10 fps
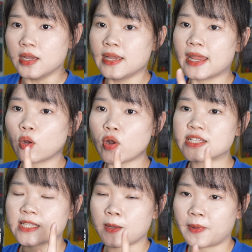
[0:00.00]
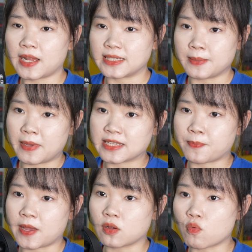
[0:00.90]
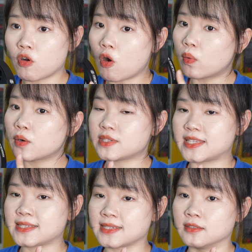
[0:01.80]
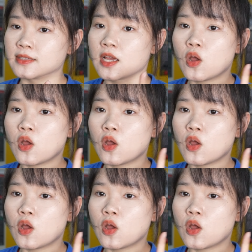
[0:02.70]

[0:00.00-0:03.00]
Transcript: Increased stability means better rollover resistance